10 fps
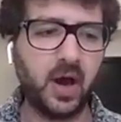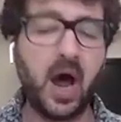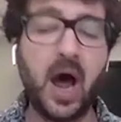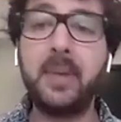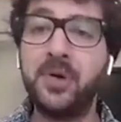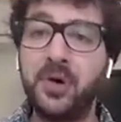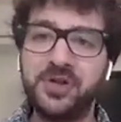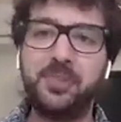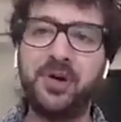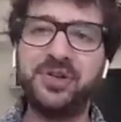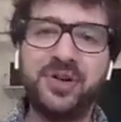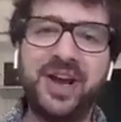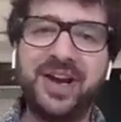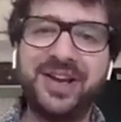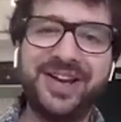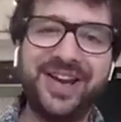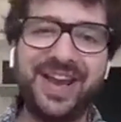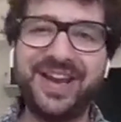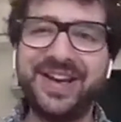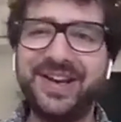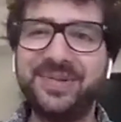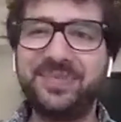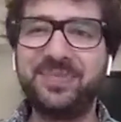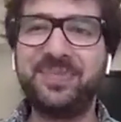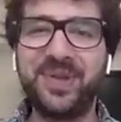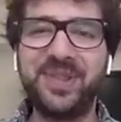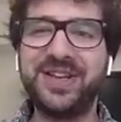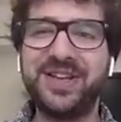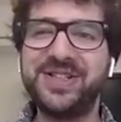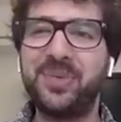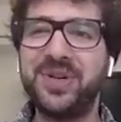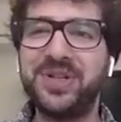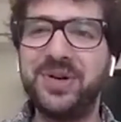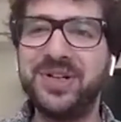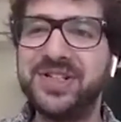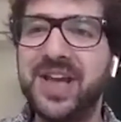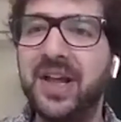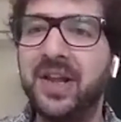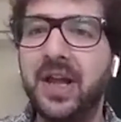I'm not a bottleneck in the things that we're doing to scale.